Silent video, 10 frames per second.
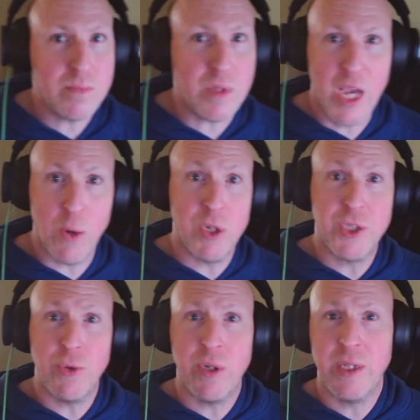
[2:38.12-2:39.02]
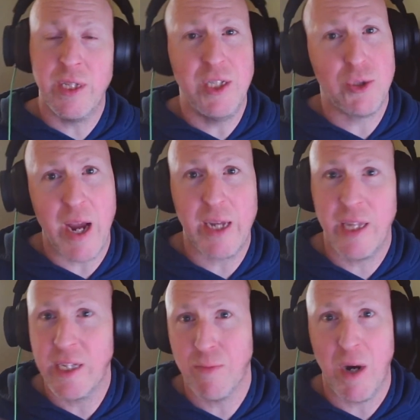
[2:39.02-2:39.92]
and we're doing the
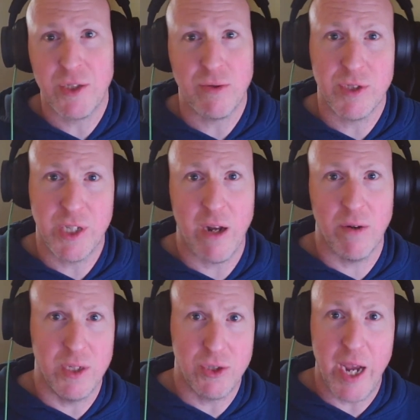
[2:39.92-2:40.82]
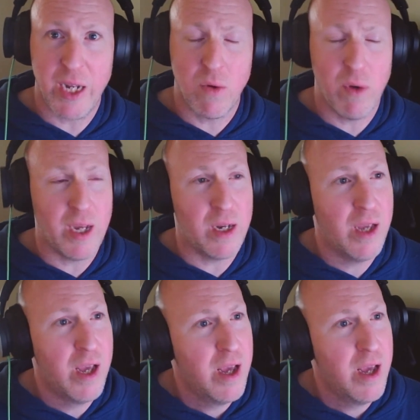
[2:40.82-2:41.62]
Dragonlance module, Shadow of the Dragon Queen.